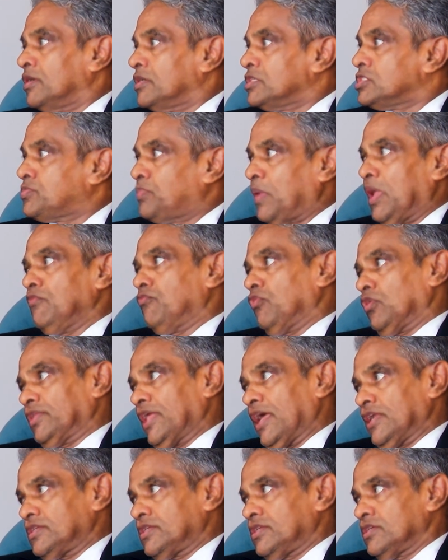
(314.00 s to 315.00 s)
spend for that.
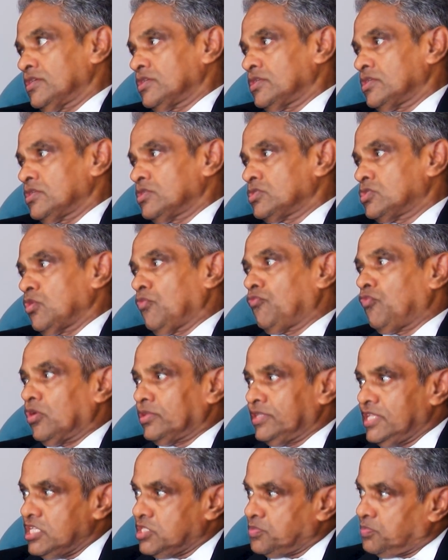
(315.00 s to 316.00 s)
So for
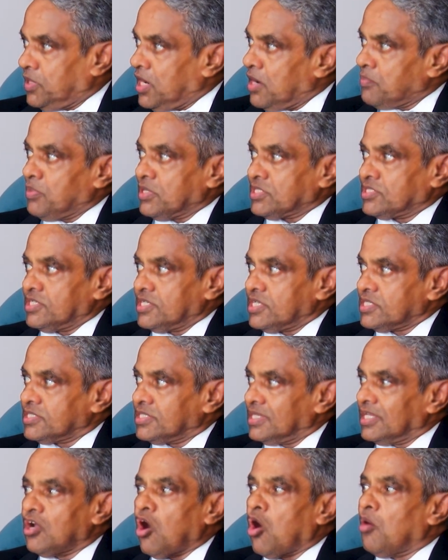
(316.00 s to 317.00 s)
these purposes,
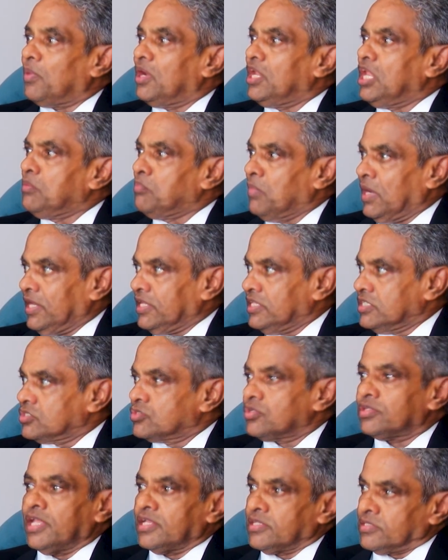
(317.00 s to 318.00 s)
government need money. So
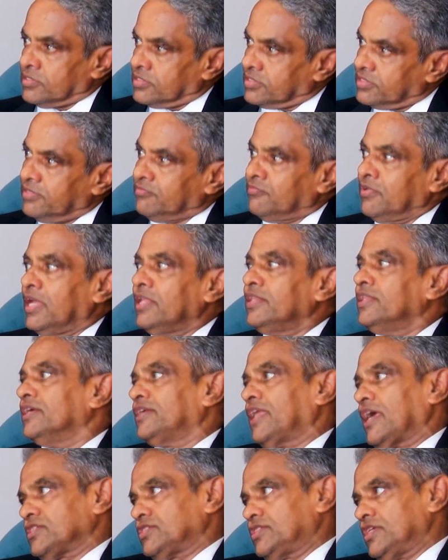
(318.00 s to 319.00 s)
that's why the
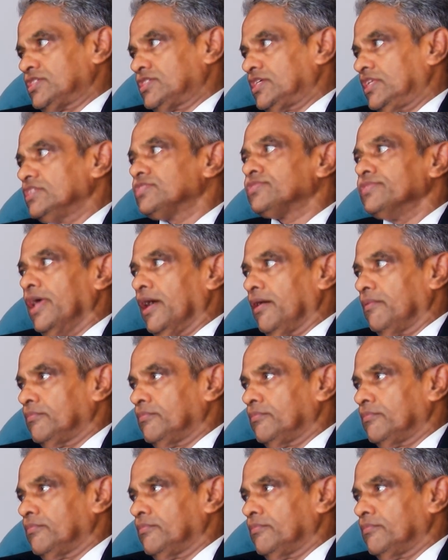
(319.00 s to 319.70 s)
taxation is there.